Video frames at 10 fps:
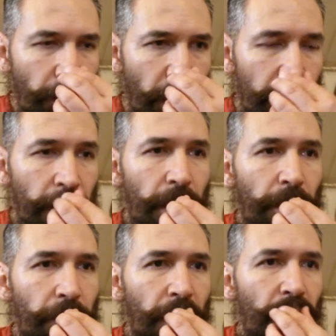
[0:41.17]
But,
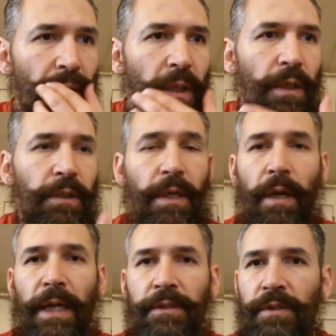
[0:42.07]
you
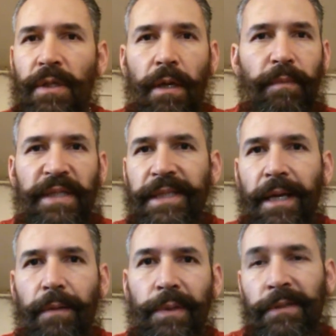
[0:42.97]
know, as you saw in my
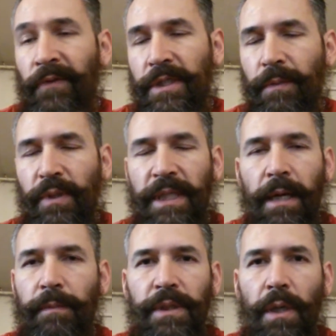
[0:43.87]
setup, it's a very simple
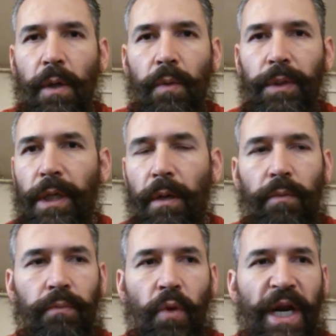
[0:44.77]
setup, so, you know,
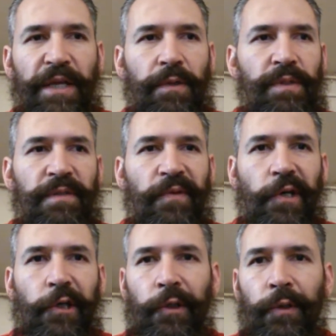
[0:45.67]
what I use is
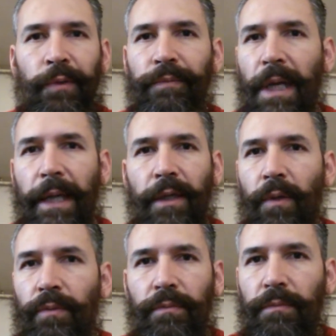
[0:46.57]
very crude. I
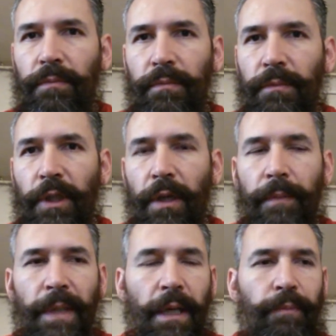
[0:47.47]
don't, you know,
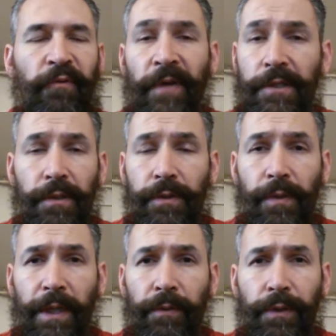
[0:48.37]
I'm not a professional,
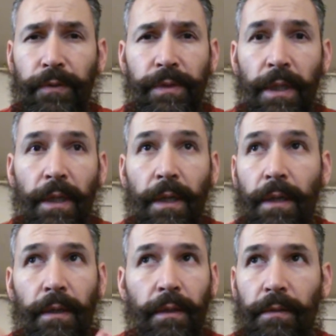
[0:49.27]
so I don't use
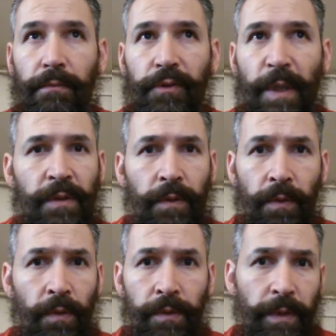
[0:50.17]
special
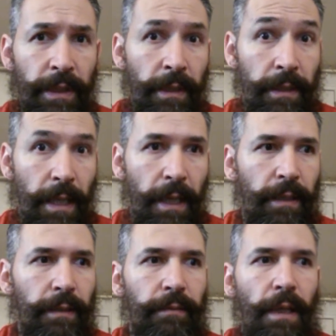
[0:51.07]
tools or anything like that,
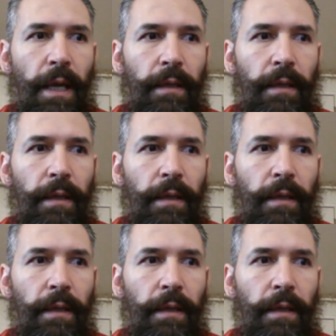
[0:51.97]
and